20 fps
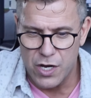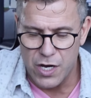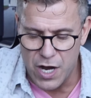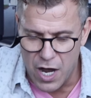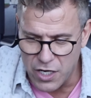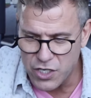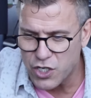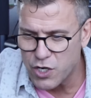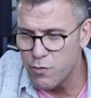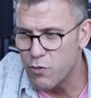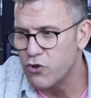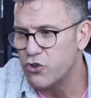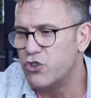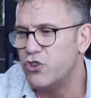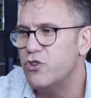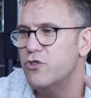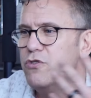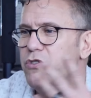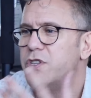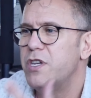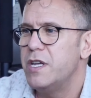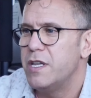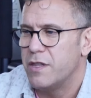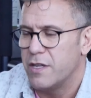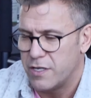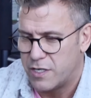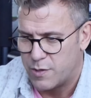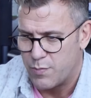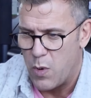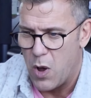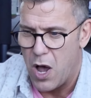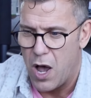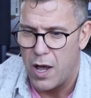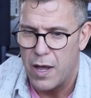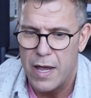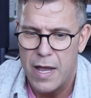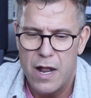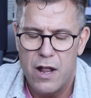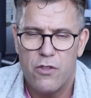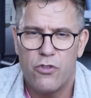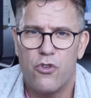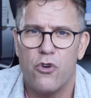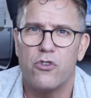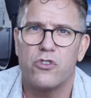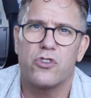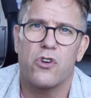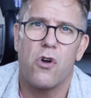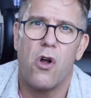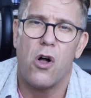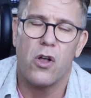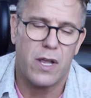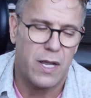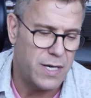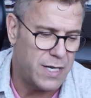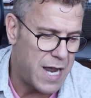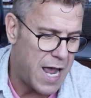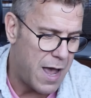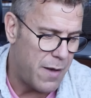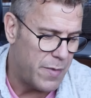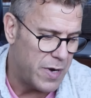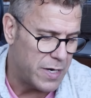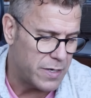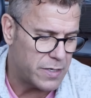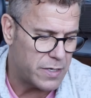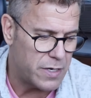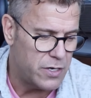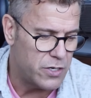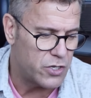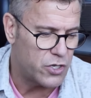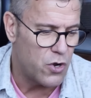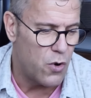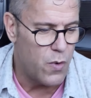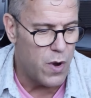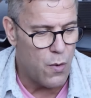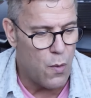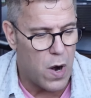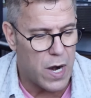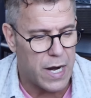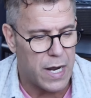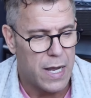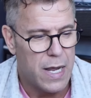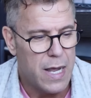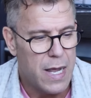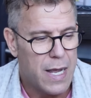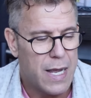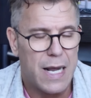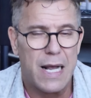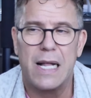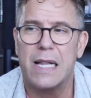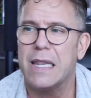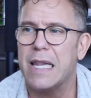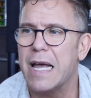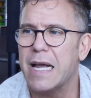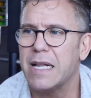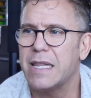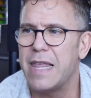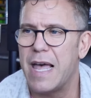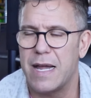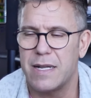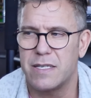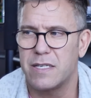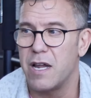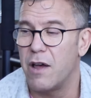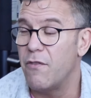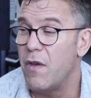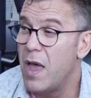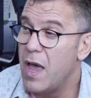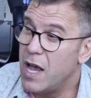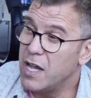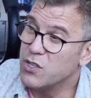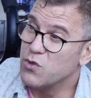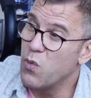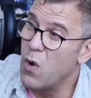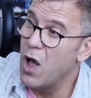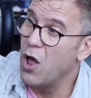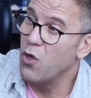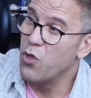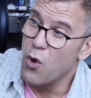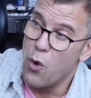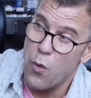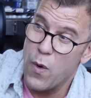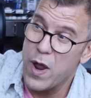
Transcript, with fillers: customers using the spa, those are all contaminants. And so we want to collect that stuff. As well, the